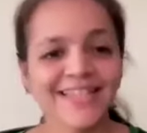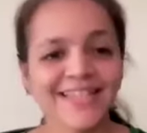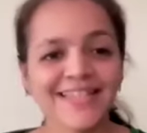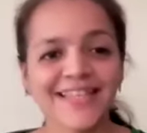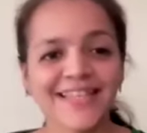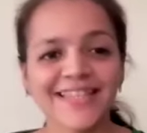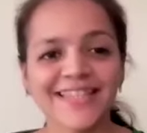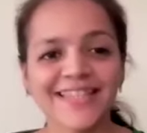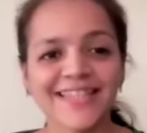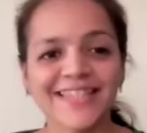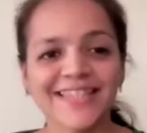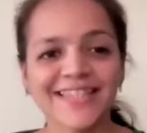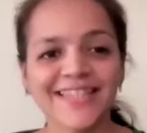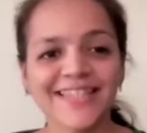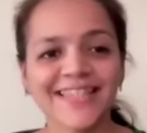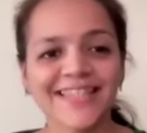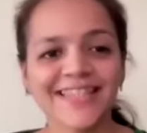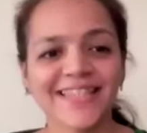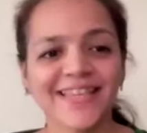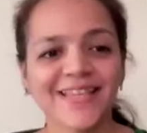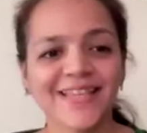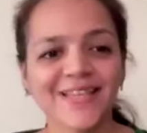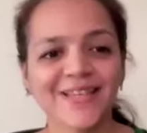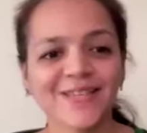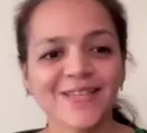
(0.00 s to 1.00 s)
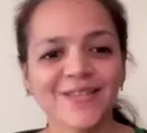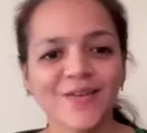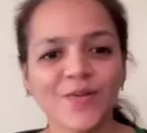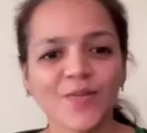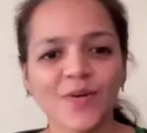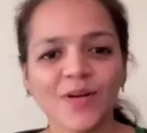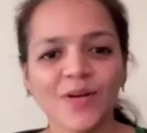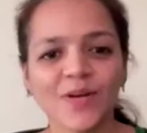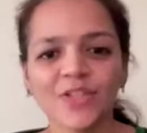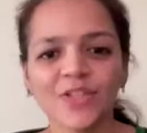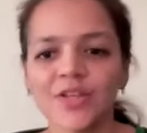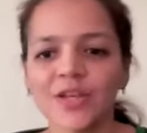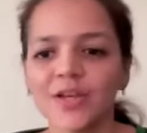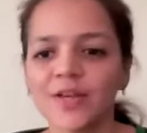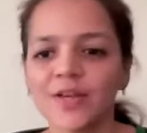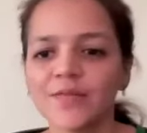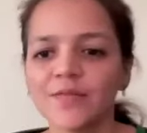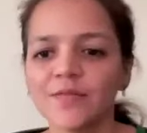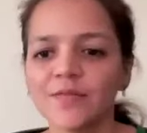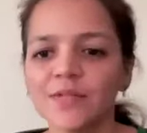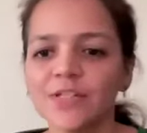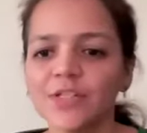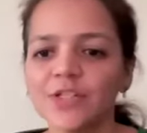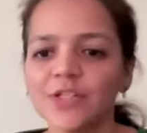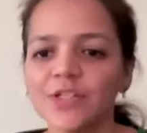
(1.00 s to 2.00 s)
that's it. Thank you so much.
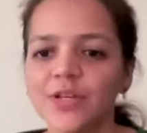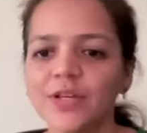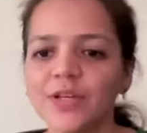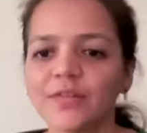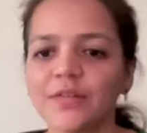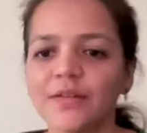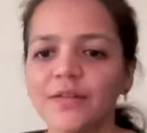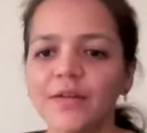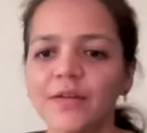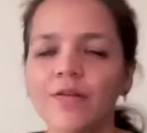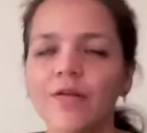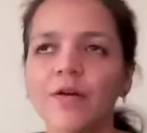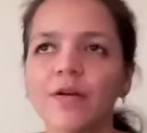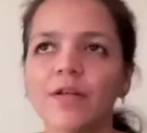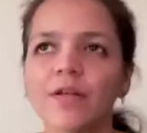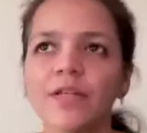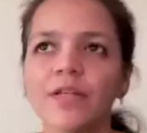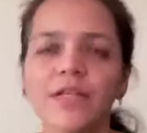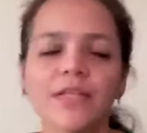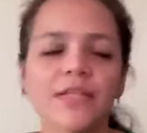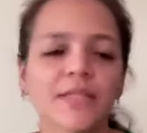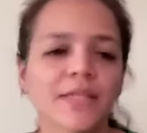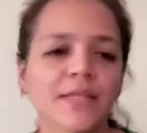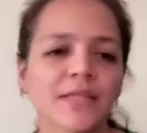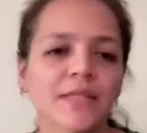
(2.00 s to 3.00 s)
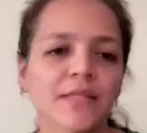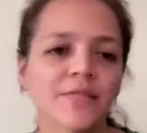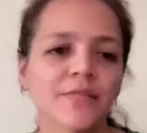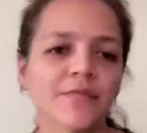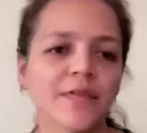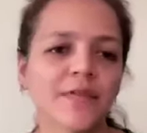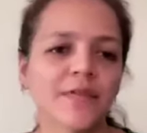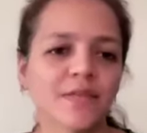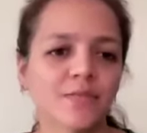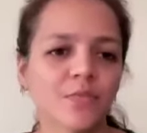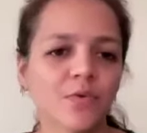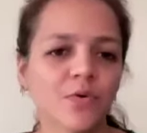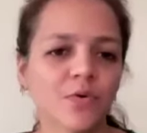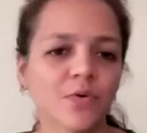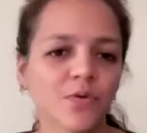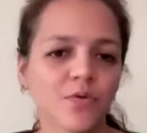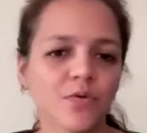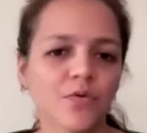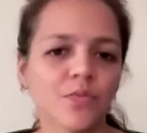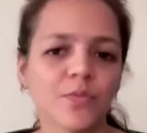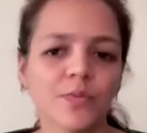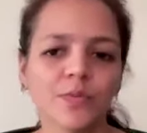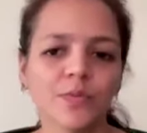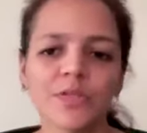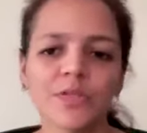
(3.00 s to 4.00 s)
And we'll share the recordings in the Facebook
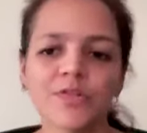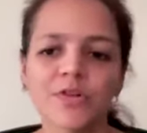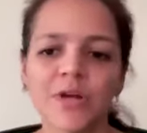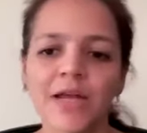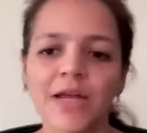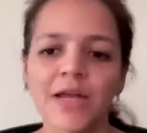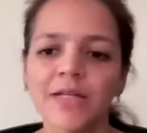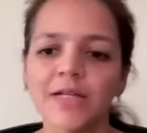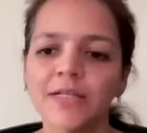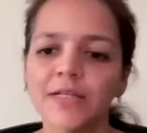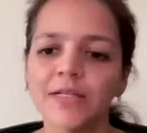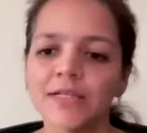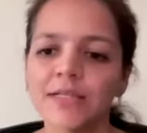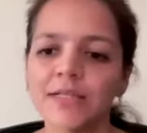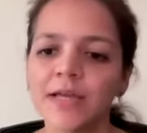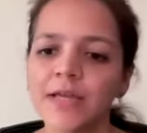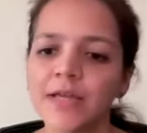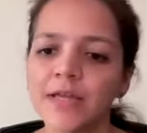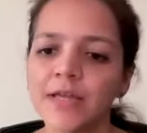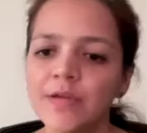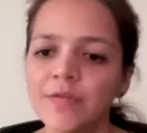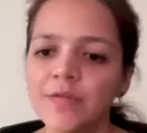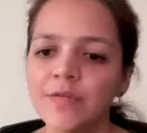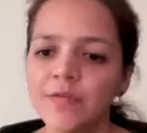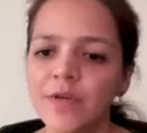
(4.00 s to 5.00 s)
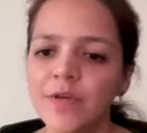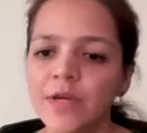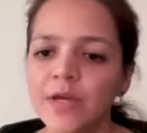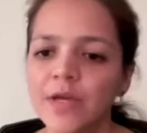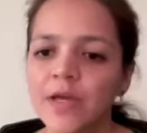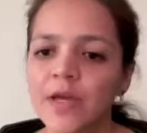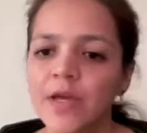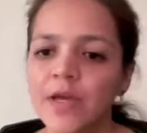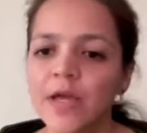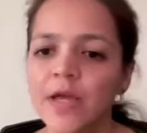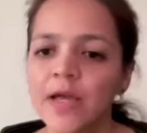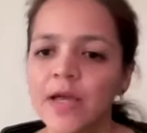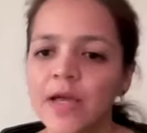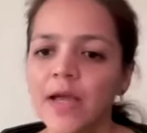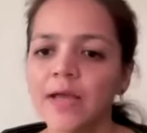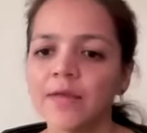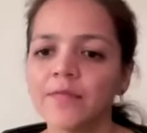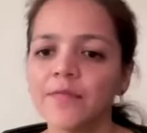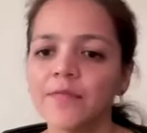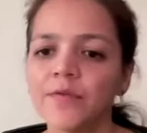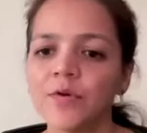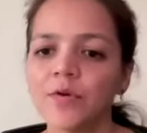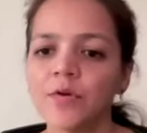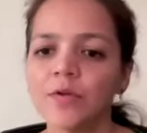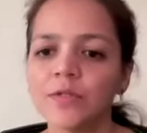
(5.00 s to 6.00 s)
group, The Triangles Live.
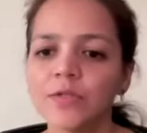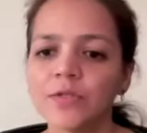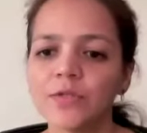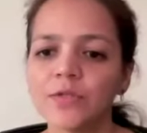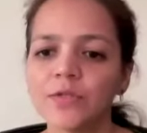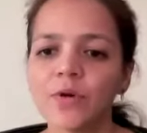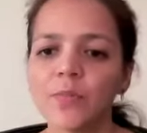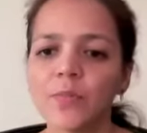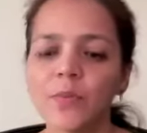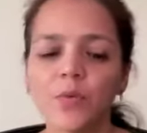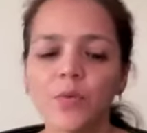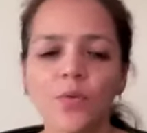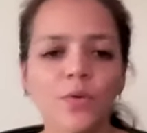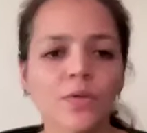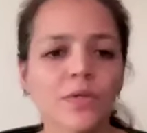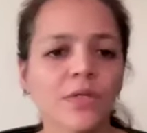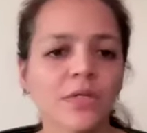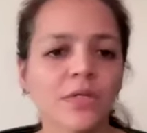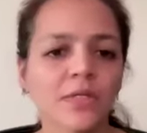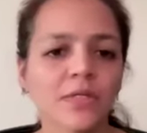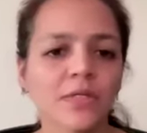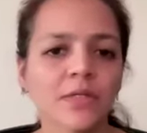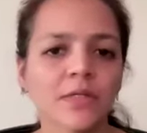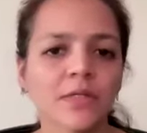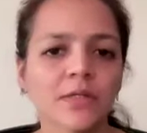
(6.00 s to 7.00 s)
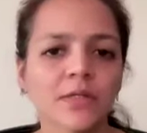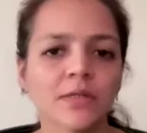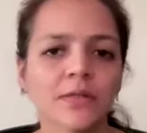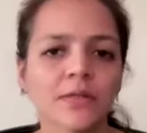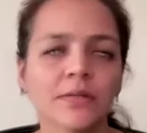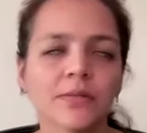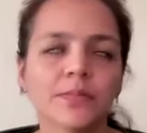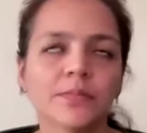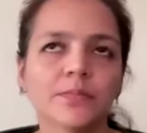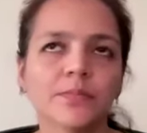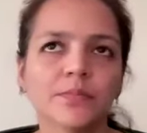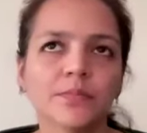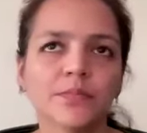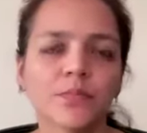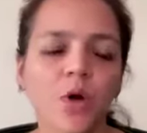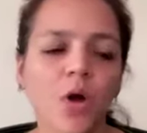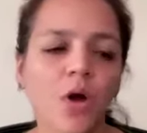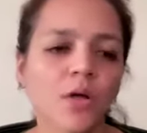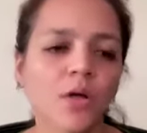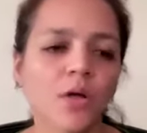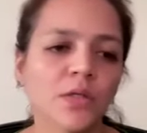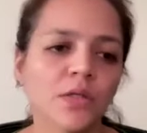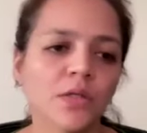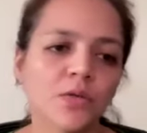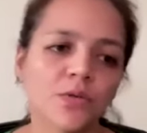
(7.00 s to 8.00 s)
And we also upload it
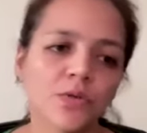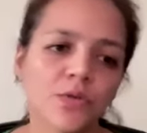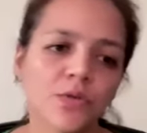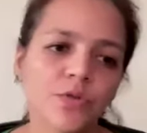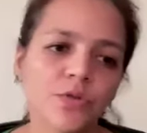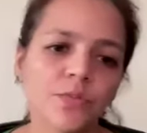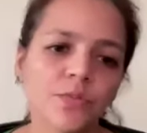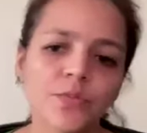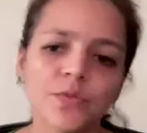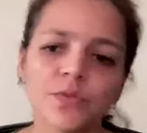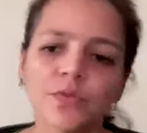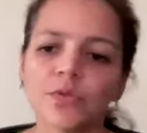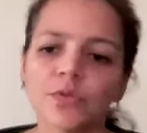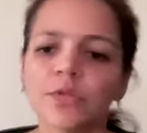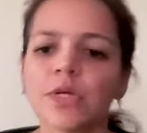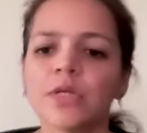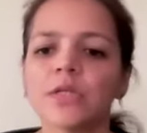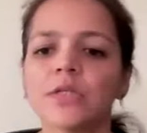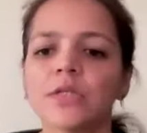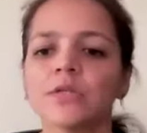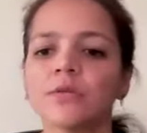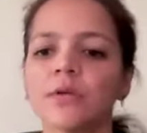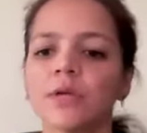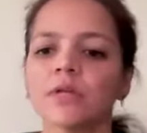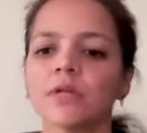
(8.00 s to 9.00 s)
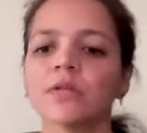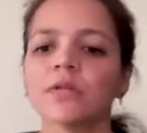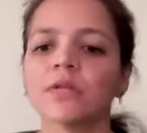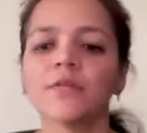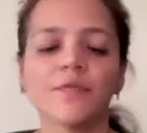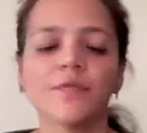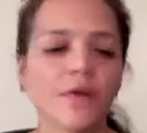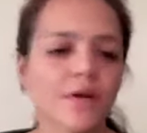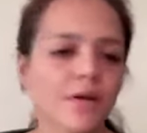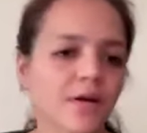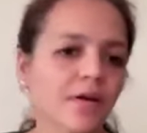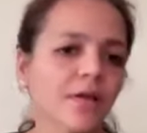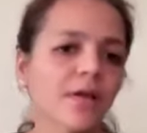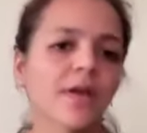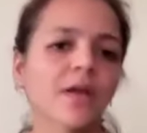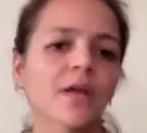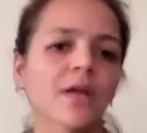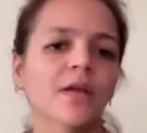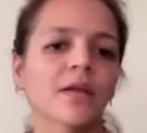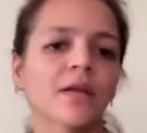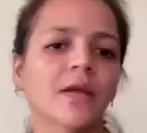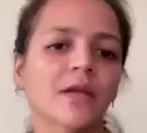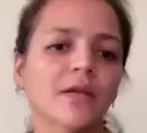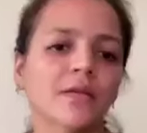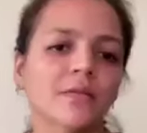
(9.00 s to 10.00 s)
on YouTube so that you can refer
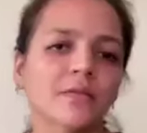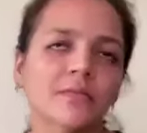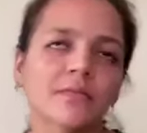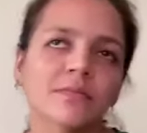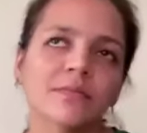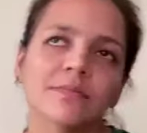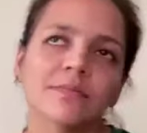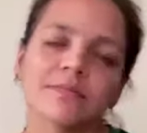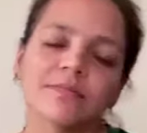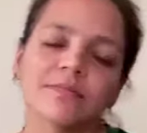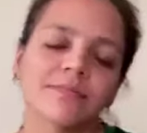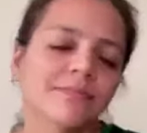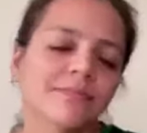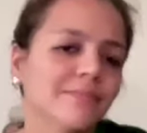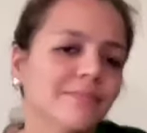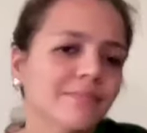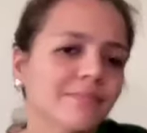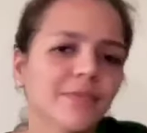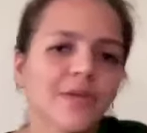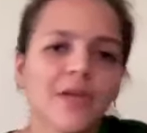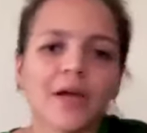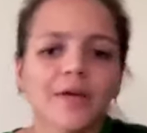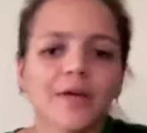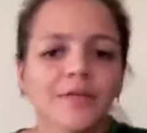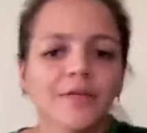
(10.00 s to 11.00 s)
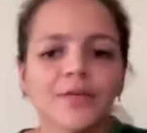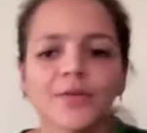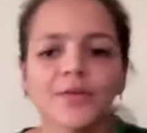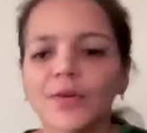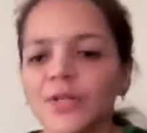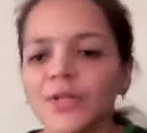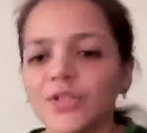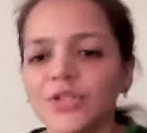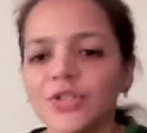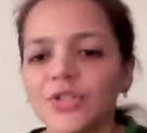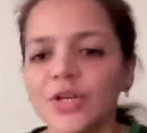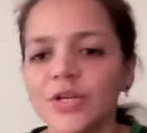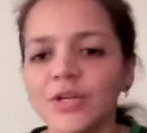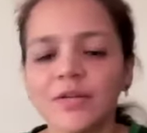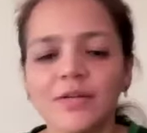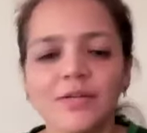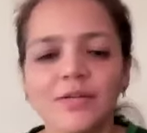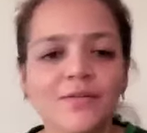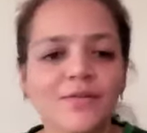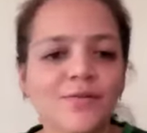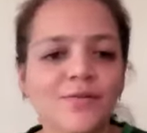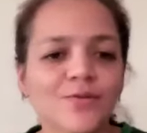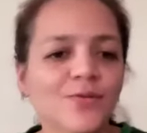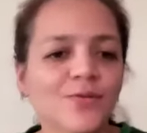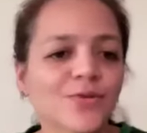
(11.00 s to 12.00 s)
again and yeah, you can share
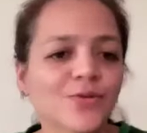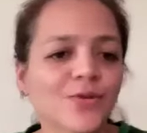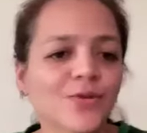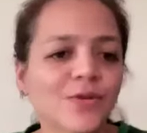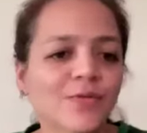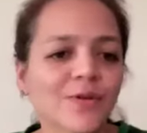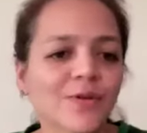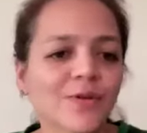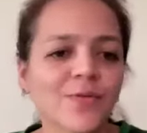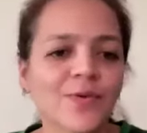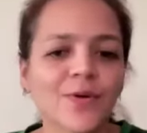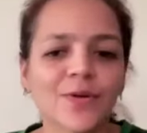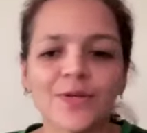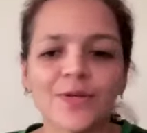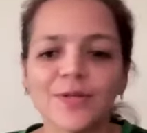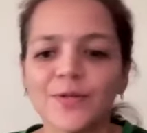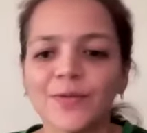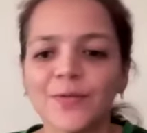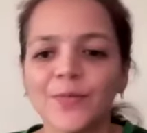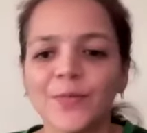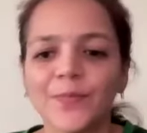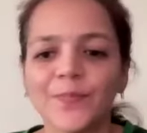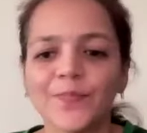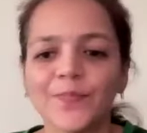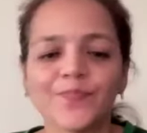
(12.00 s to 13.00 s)
to whosoever you want to.